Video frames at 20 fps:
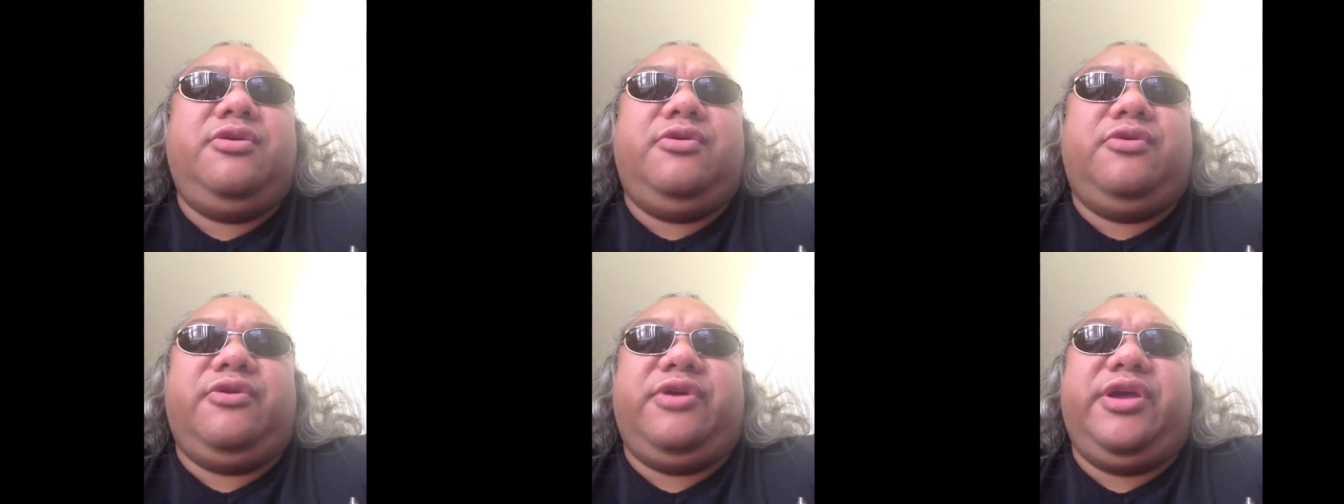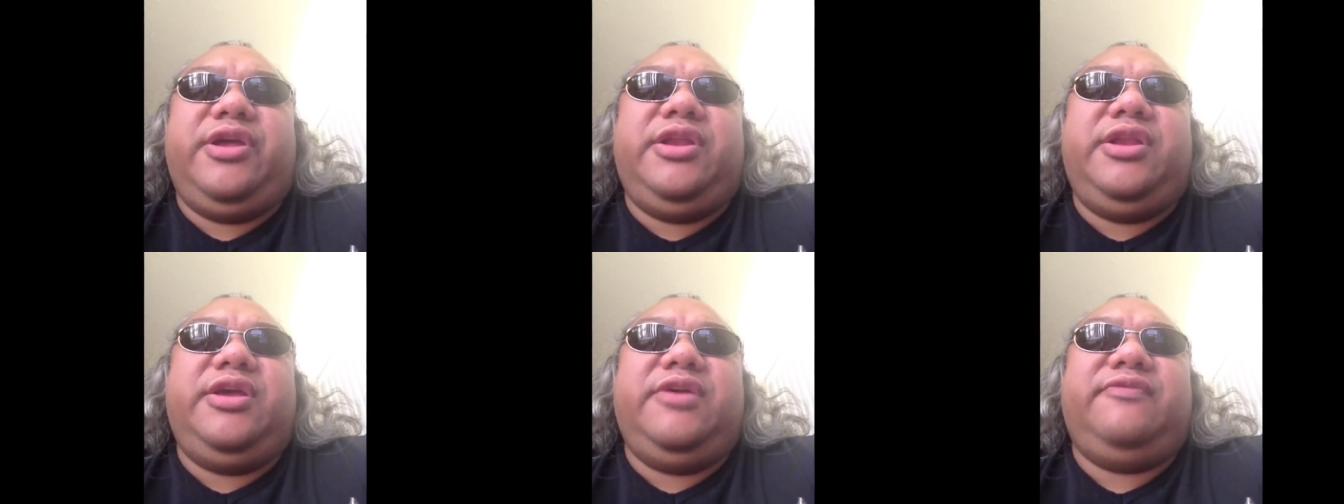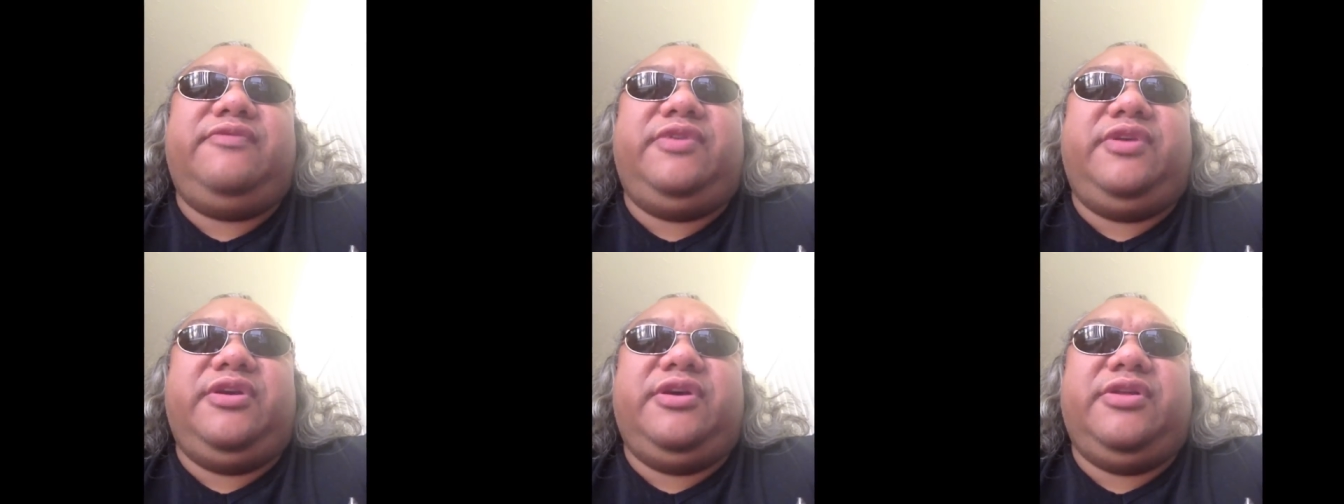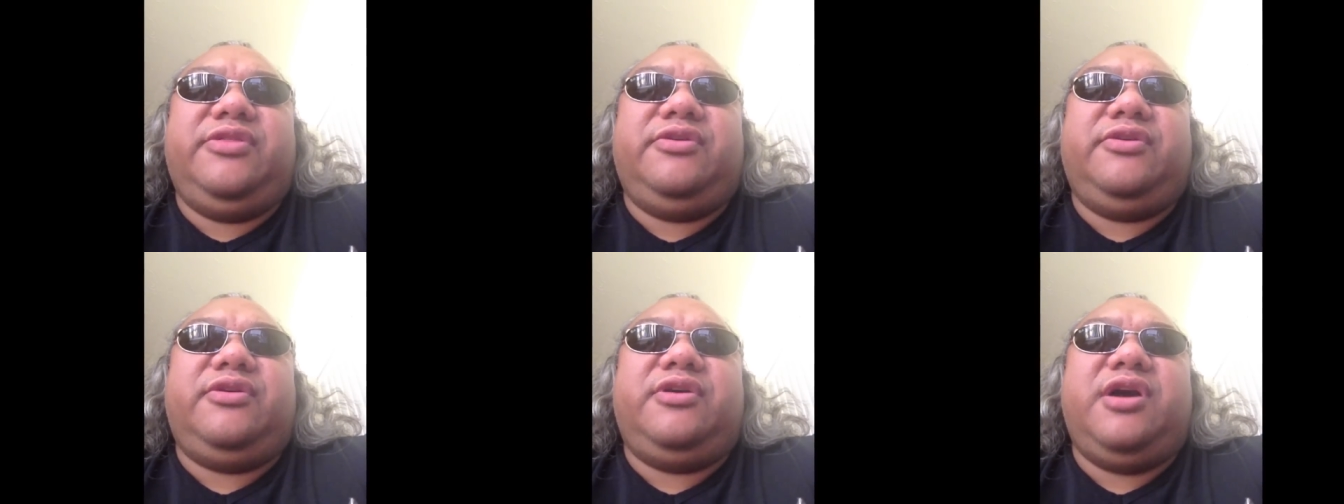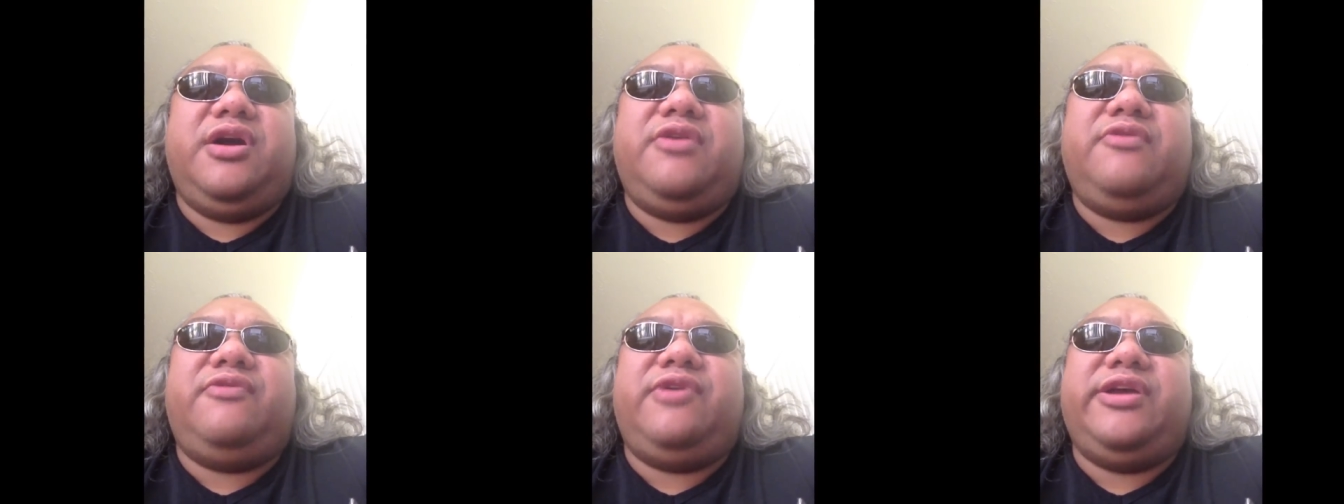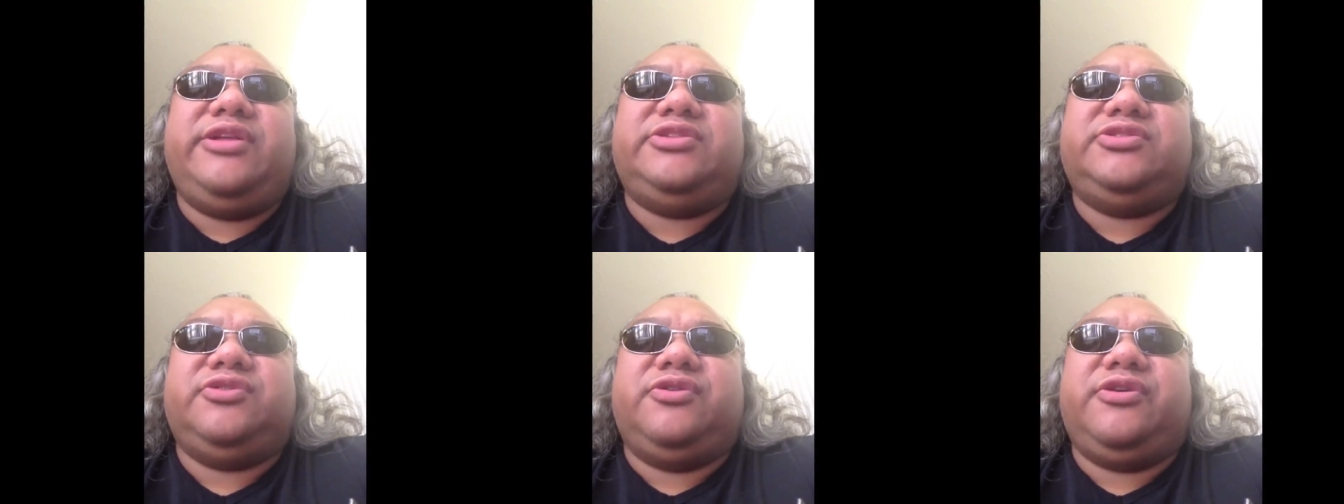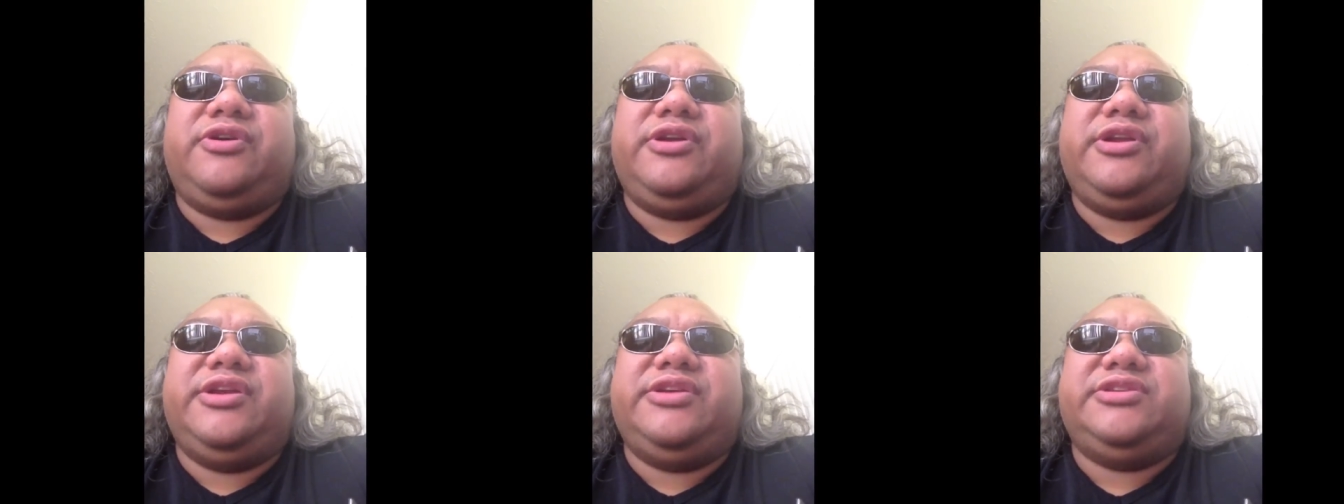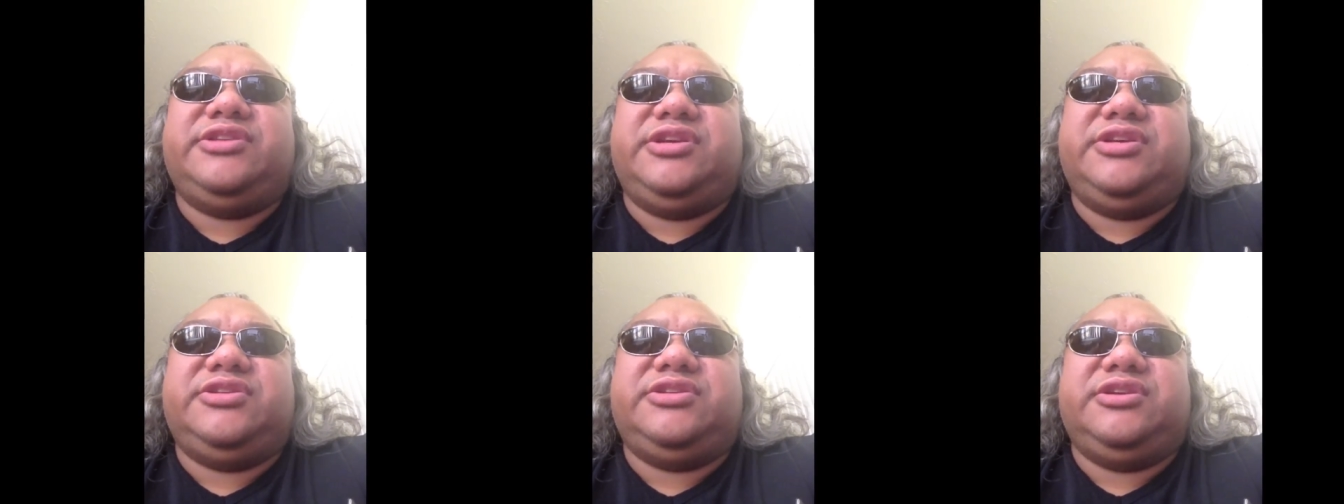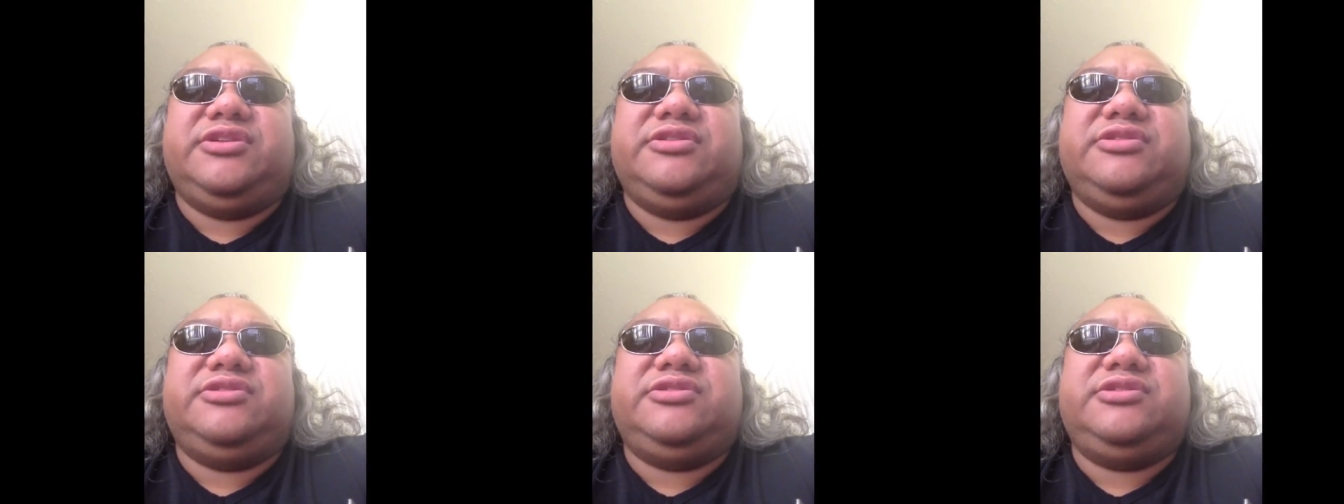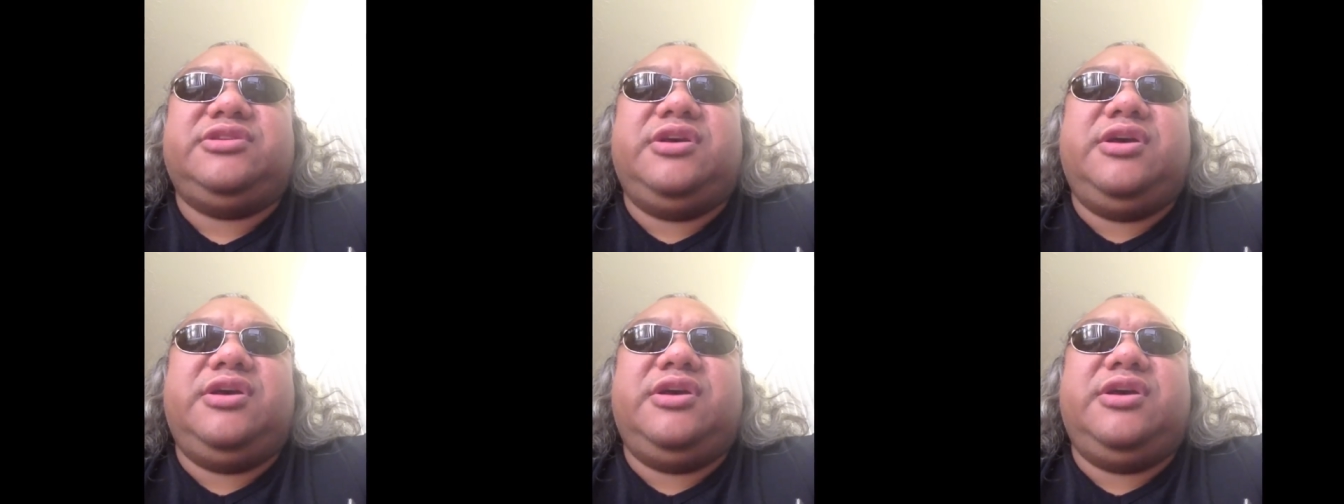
or any of the other gun rights organizations